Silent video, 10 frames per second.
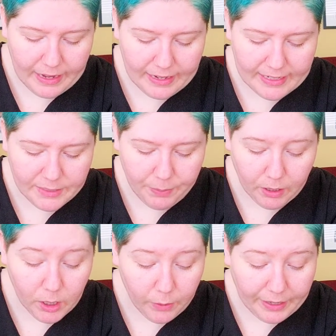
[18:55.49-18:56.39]
and is
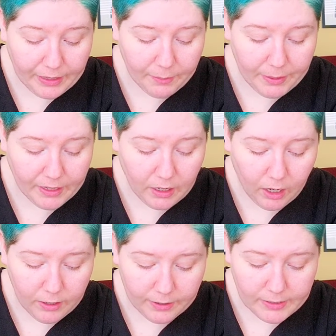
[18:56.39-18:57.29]
borrowing my
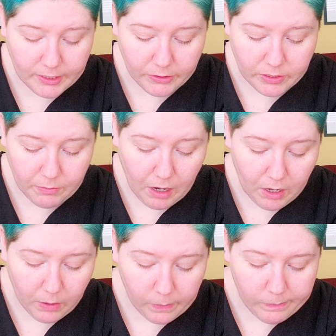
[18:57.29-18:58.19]
car till
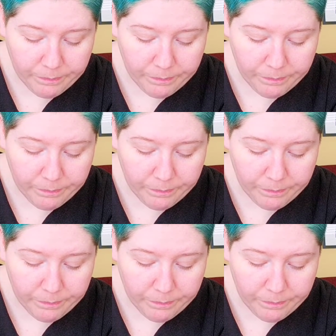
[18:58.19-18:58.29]
tomorrow.